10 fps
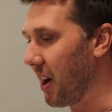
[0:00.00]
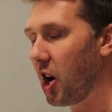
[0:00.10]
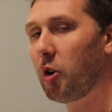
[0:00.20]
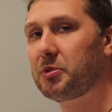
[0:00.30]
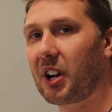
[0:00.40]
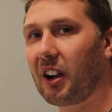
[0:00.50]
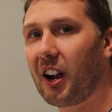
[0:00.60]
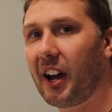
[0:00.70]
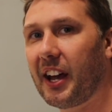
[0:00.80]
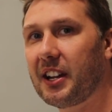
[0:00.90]
My hopes aren't
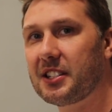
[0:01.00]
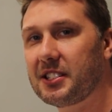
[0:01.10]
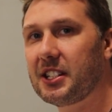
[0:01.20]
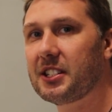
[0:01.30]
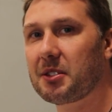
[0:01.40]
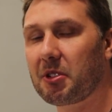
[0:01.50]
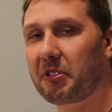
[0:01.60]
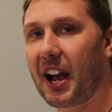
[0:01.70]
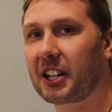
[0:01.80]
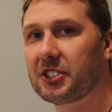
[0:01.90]
high to see some of
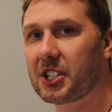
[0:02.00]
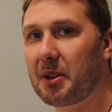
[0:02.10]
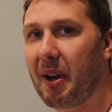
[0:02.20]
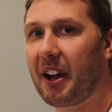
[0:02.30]
the reactions I'm